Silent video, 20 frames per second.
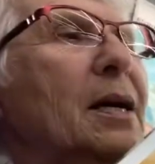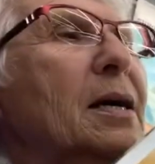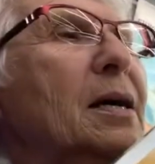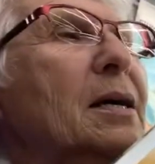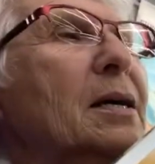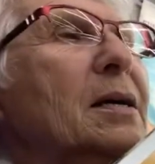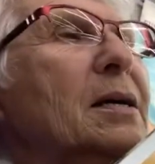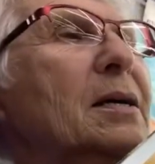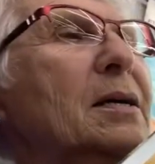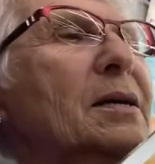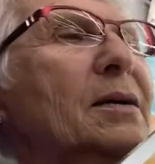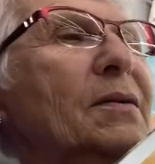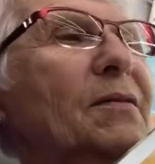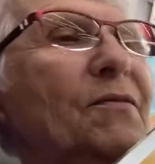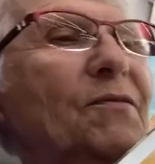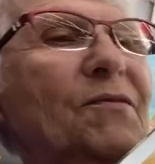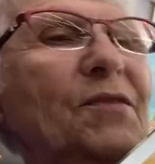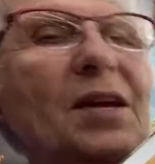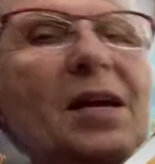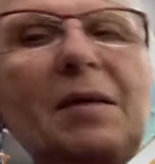a
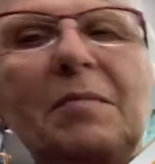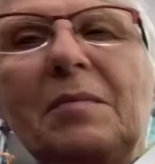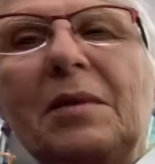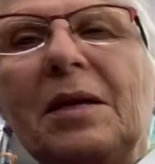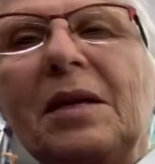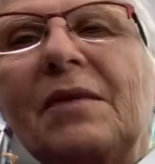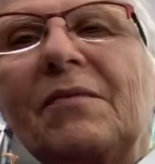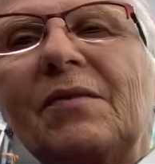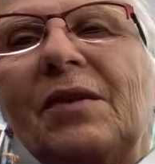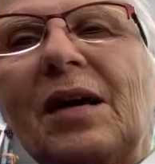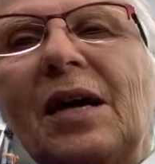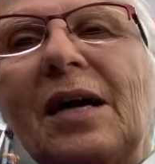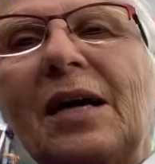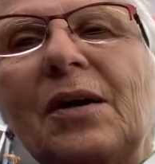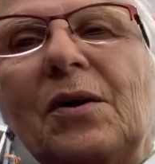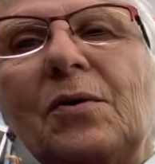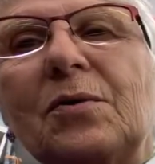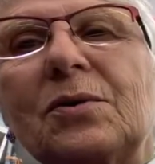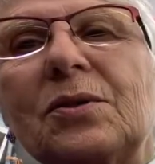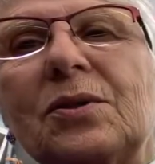family of
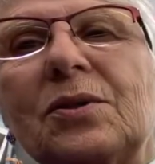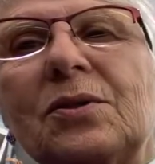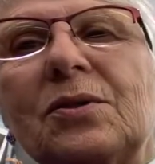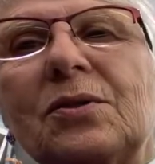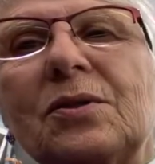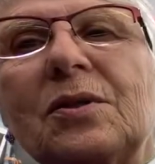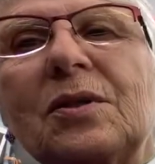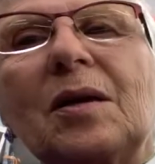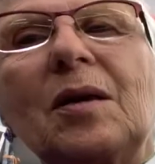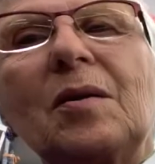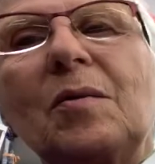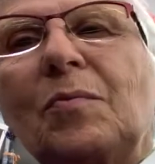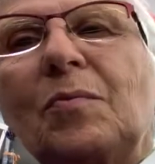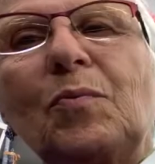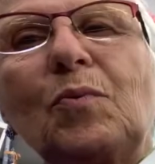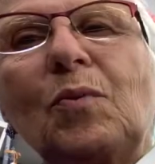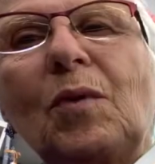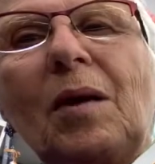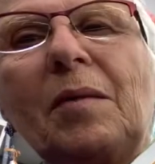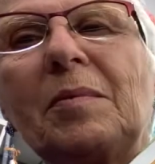coyotes.
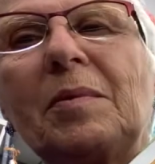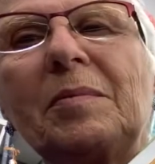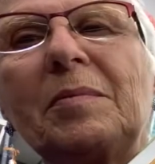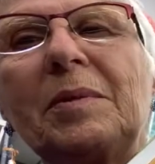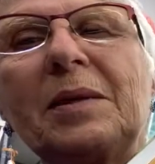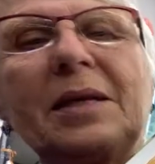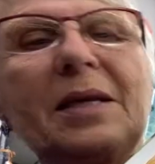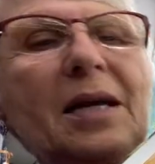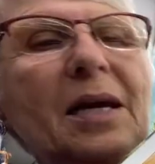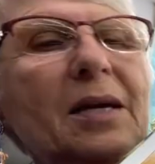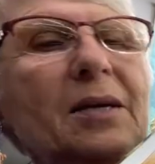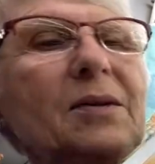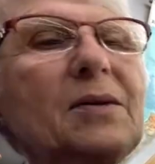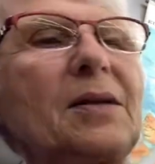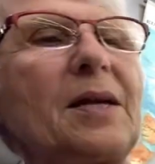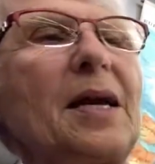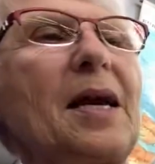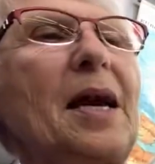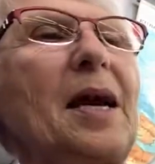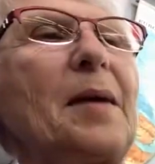Probably not
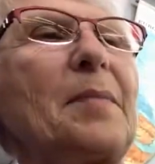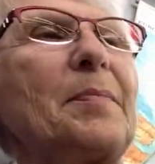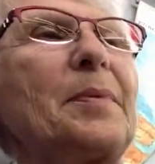going to happen.